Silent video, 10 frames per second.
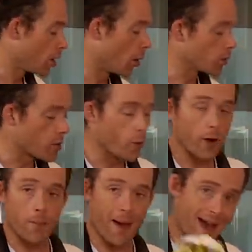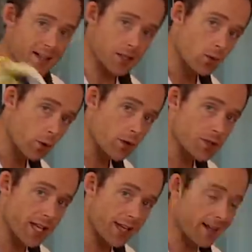You always wanna wear a mask when
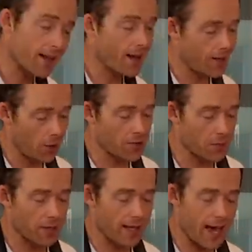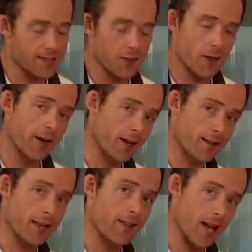you're sanding. I know some of the guys out there are gonna
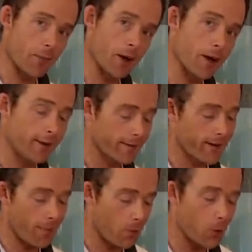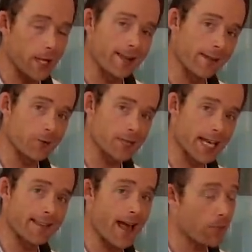say that I'm a, I'm a weakling for
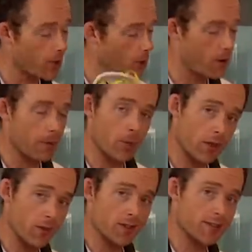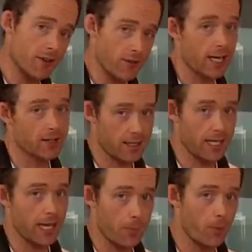saying that, but you don't wanna be breathing this stuff in because it
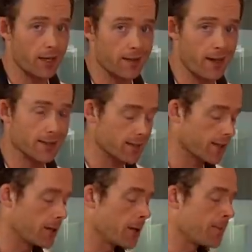can get pretty toxic.